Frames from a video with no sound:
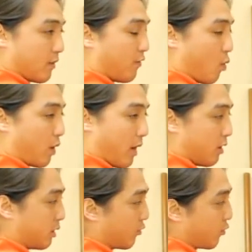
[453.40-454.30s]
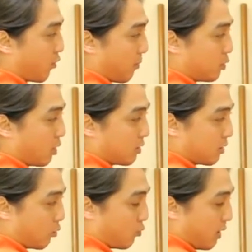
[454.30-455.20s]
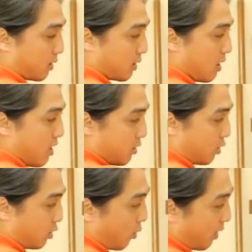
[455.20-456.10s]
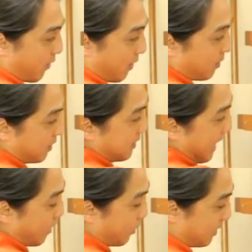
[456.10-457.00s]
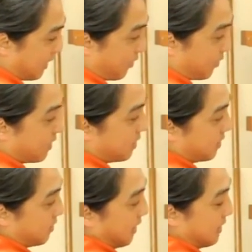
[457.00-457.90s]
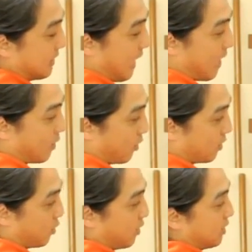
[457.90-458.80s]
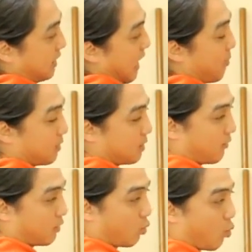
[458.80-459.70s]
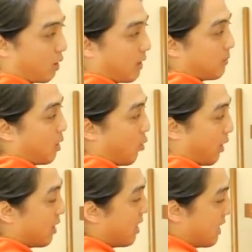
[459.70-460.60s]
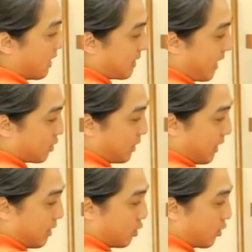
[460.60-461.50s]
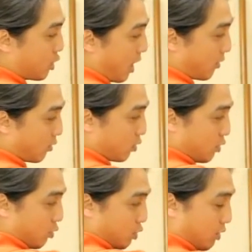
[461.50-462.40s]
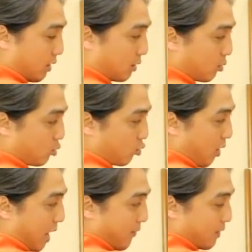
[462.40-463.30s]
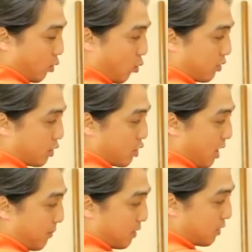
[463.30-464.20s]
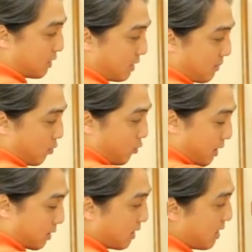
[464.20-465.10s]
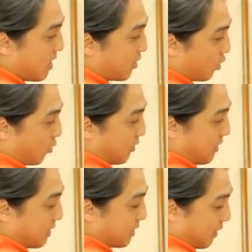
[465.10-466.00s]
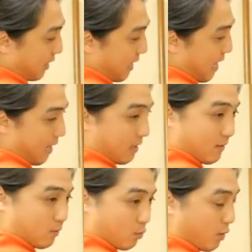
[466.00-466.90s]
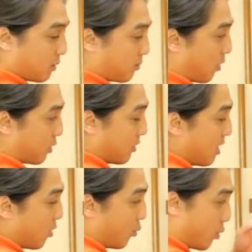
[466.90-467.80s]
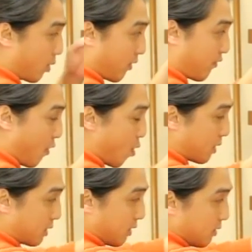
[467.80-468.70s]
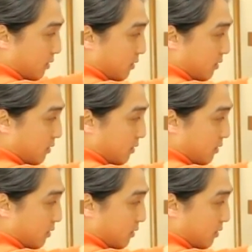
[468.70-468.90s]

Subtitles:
the forward energy from just the wrist. So you want, if I'm going to exaggerate, now this is exaggerated so you can see how much of a torque I'm going. It's actually into the jumbo, so you should drive it towards the jumbo. You can see my wrist, so this is a lot of wrist motion. We want to focus it